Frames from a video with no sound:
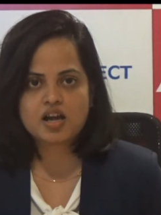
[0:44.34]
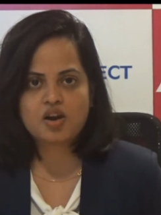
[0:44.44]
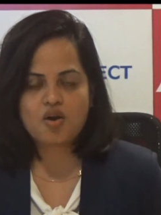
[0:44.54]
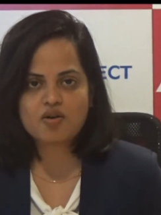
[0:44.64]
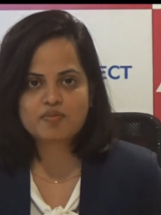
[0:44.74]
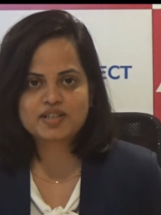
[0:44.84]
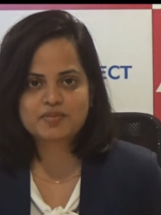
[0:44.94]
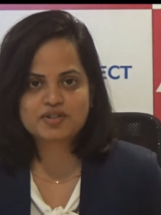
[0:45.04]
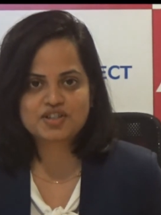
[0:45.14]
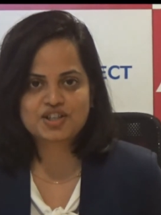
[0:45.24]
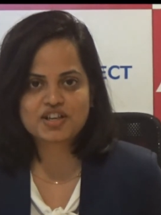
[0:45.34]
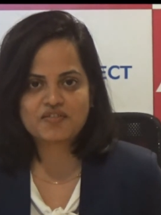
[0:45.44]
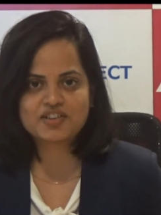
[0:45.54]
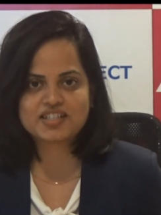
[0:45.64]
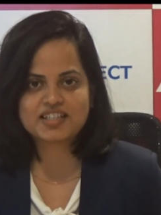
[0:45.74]
Long built-up
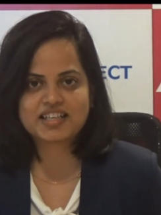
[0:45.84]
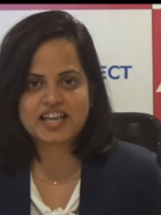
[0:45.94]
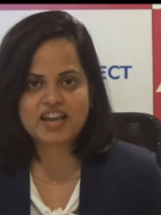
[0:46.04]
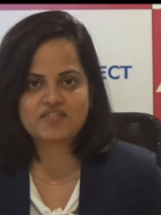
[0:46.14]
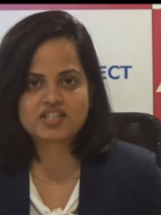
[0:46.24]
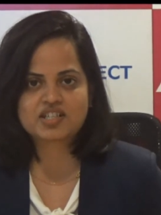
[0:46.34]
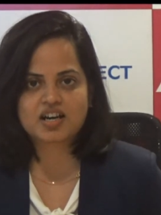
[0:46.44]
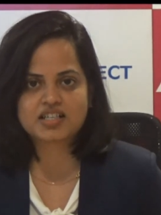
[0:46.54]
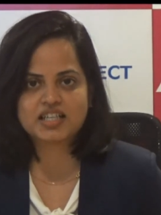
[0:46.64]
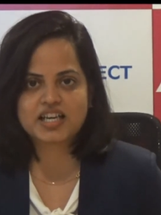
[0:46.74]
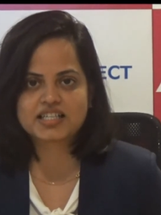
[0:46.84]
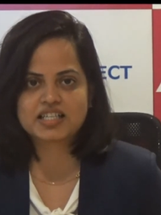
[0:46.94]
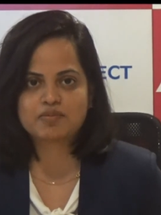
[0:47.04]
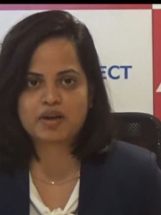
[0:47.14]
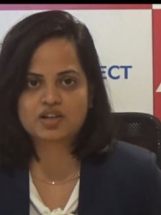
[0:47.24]
position was seen in AWL starter
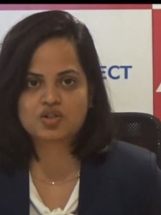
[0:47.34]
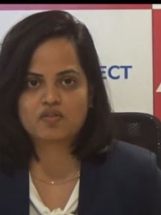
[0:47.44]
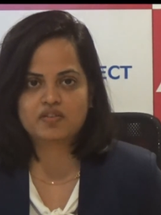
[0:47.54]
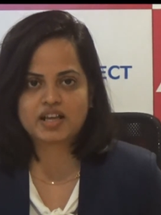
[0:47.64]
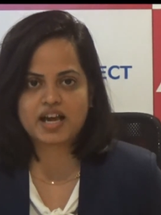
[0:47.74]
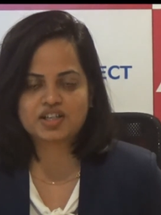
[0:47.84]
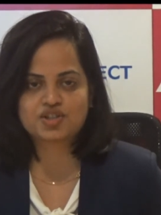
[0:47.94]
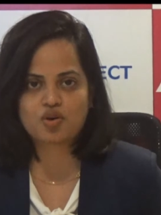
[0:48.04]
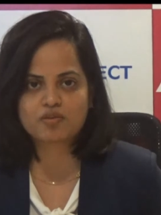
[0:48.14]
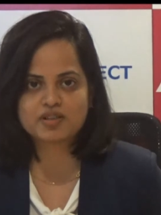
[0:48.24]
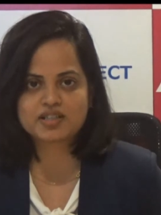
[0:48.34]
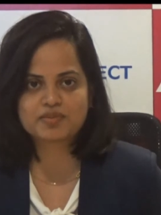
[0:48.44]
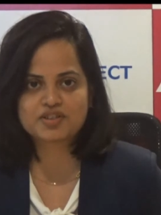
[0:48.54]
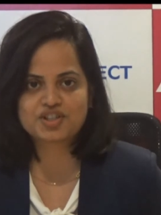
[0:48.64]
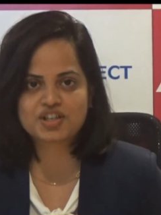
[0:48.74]
Lexing McDowell and short built-up
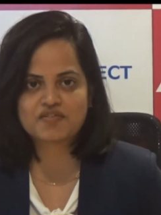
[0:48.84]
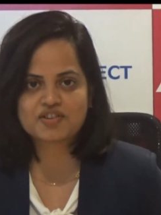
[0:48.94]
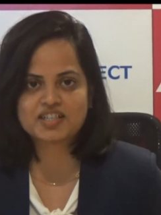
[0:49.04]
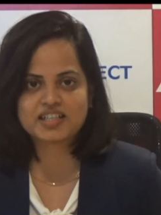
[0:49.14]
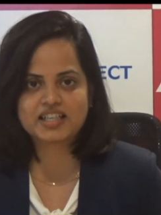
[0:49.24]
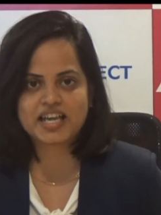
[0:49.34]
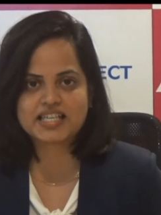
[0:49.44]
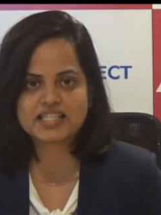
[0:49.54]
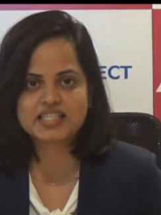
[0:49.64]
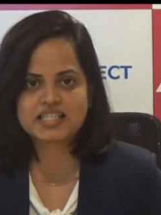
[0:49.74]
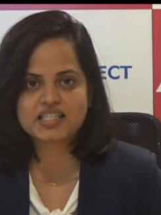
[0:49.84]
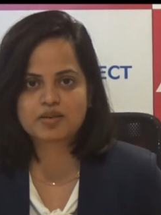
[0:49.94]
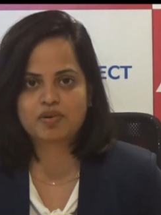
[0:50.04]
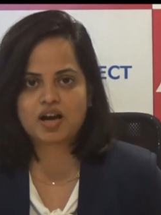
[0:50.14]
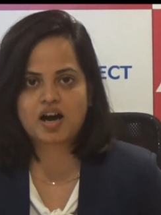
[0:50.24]
position was seen in ACC,
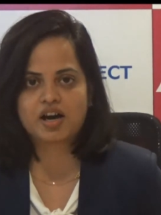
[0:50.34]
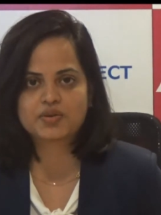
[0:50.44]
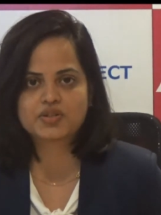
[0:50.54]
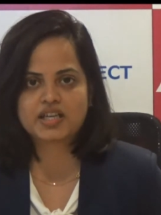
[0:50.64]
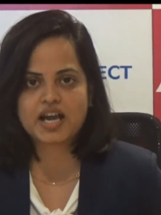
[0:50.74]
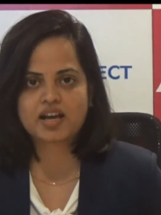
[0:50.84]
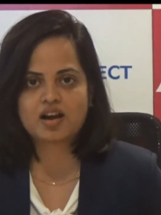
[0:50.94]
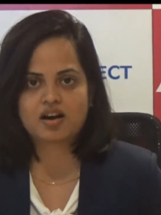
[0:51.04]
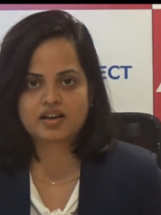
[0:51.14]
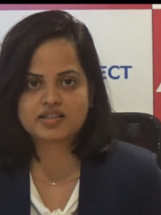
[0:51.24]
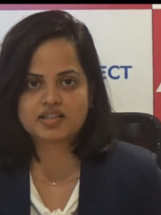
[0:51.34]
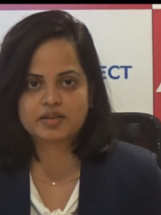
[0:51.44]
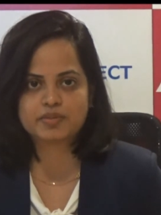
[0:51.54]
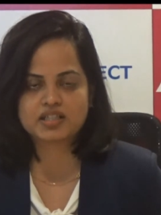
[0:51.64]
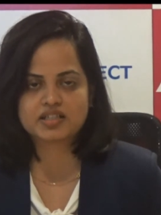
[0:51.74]
Cipla, ROC and RAC
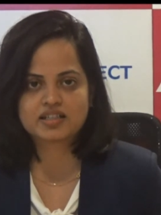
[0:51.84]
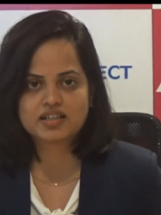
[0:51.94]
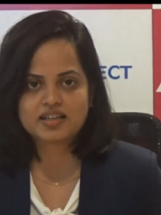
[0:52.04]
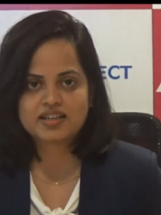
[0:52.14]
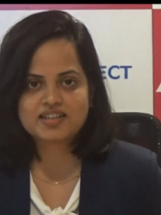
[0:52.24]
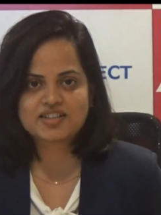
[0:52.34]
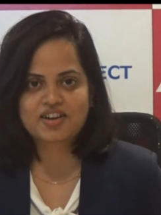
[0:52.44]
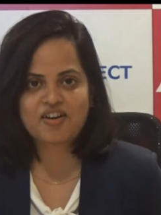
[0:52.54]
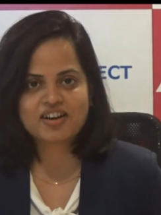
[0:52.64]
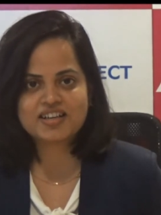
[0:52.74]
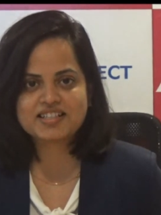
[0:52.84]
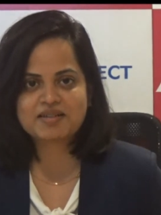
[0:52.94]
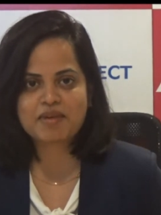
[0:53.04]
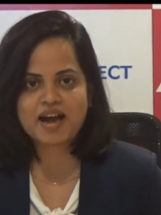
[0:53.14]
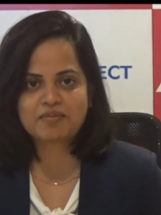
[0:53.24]
Limited. Securities
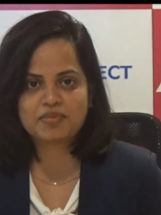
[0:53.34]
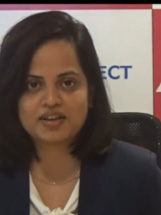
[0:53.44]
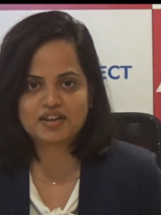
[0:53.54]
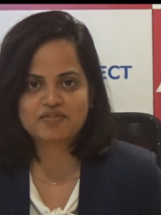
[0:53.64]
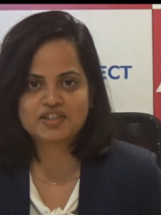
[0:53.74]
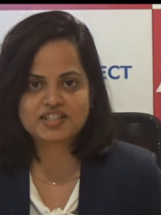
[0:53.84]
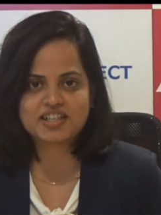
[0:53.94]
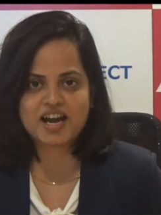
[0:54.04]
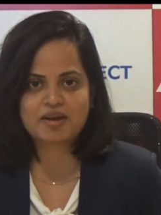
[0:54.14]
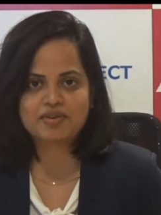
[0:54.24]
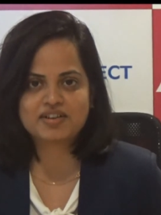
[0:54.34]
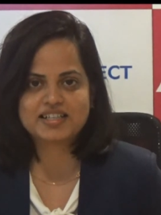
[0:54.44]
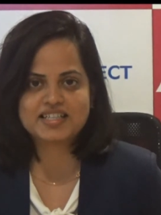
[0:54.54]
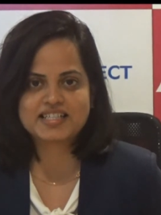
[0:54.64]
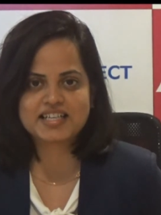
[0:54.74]
and bank period for today, IBD
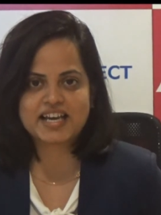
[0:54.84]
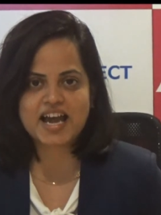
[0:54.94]
Real Estate